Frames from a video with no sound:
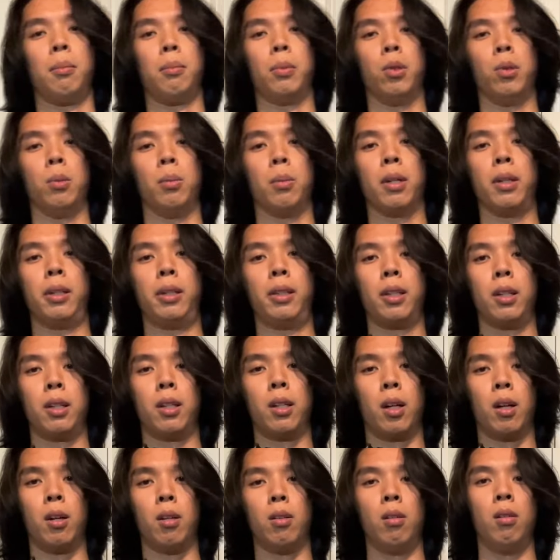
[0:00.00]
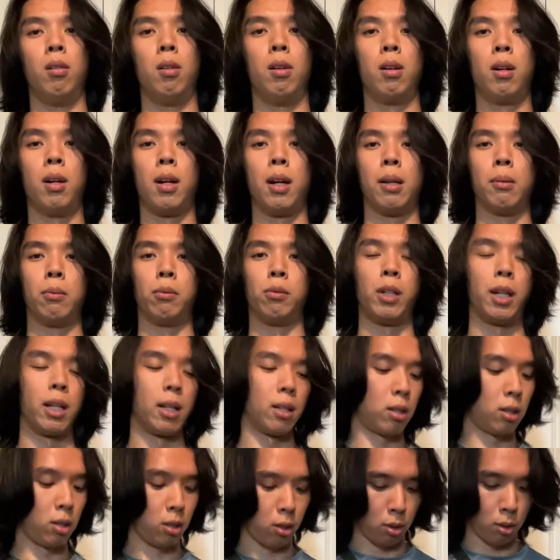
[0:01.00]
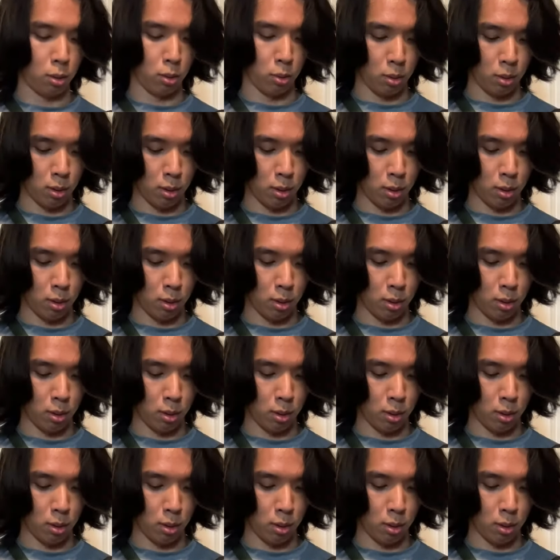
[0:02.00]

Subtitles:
boom, there you go. I am ready to